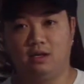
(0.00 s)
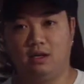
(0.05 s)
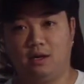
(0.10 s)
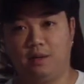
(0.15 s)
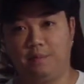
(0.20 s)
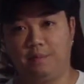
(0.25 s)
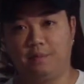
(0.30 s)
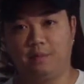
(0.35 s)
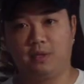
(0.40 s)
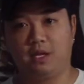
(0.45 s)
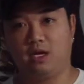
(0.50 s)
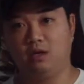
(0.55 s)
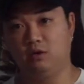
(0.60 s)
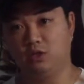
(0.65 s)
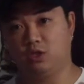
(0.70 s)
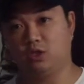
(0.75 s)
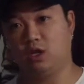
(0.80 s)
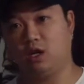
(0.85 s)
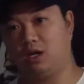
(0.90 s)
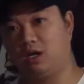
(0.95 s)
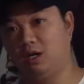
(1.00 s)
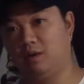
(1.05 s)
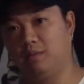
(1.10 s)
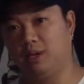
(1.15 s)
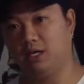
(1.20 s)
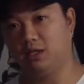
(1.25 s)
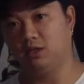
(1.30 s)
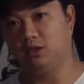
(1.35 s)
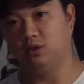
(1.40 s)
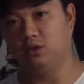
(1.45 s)
Um, I was talking
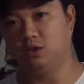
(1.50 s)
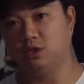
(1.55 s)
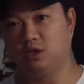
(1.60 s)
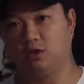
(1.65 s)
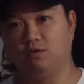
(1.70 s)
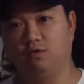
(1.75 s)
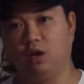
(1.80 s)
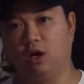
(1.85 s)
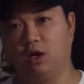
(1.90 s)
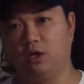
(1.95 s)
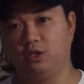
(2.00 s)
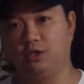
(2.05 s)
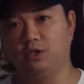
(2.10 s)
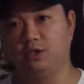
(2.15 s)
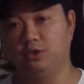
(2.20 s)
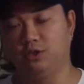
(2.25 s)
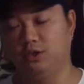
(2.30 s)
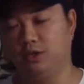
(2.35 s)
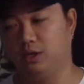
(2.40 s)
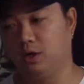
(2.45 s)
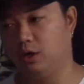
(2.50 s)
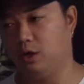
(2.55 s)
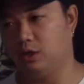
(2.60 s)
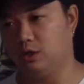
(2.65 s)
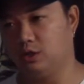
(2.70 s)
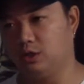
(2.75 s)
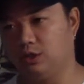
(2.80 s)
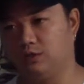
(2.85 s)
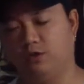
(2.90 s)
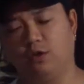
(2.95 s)
about those in a vlog or two
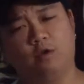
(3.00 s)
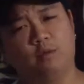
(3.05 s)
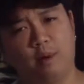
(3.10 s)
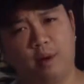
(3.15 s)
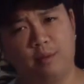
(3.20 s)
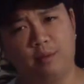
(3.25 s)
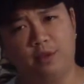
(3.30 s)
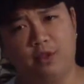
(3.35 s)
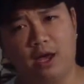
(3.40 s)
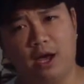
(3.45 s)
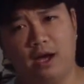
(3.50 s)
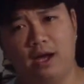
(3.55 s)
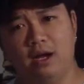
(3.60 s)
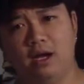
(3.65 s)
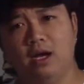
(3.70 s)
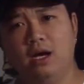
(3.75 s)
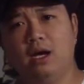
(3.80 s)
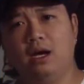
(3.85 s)
ago, so if you remember that,